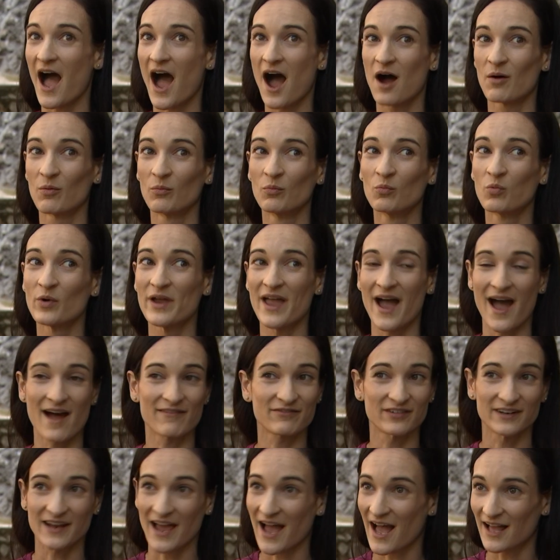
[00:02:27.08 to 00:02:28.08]
And we
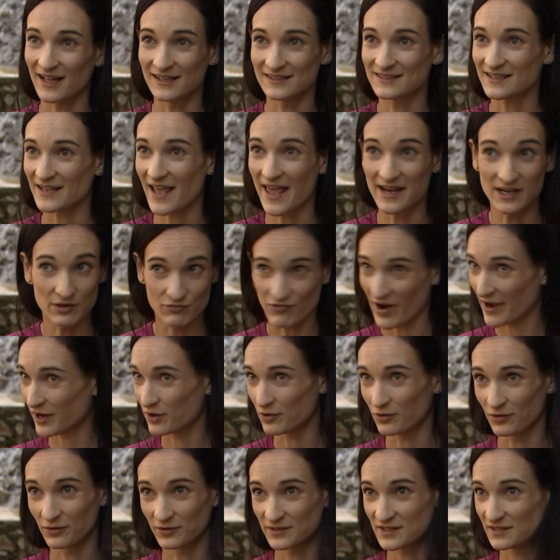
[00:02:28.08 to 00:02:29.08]
haven't had any
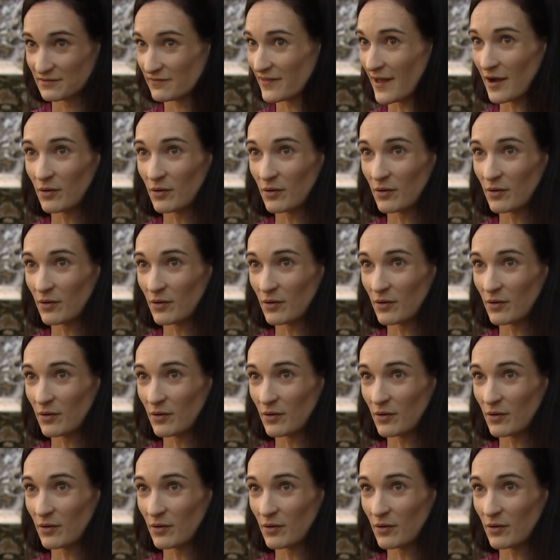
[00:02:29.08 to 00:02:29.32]
records of